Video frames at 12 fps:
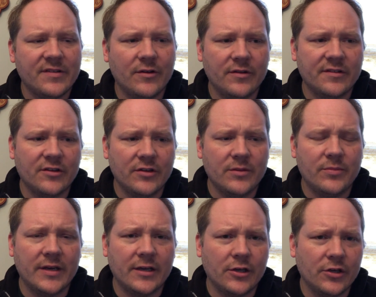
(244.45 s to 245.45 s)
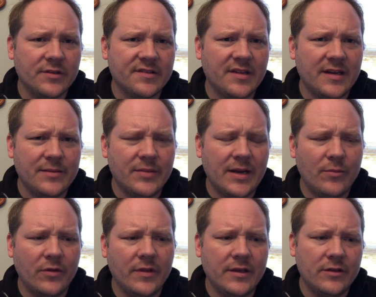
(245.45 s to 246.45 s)
so it's good to pick a good study
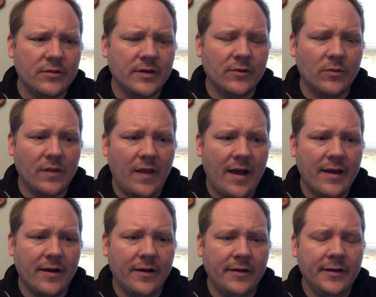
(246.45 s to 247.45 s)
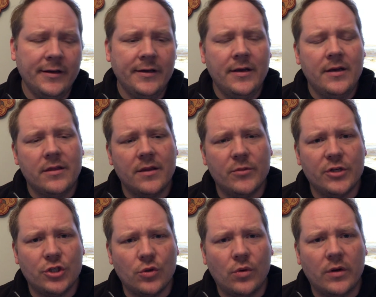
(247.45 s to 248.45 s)
Bible that you can rely on the
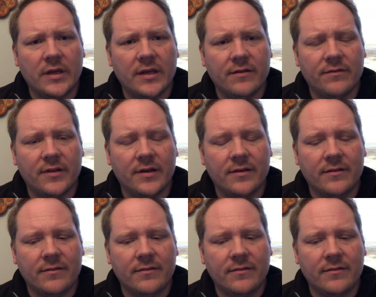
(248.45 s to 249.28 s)
majority of the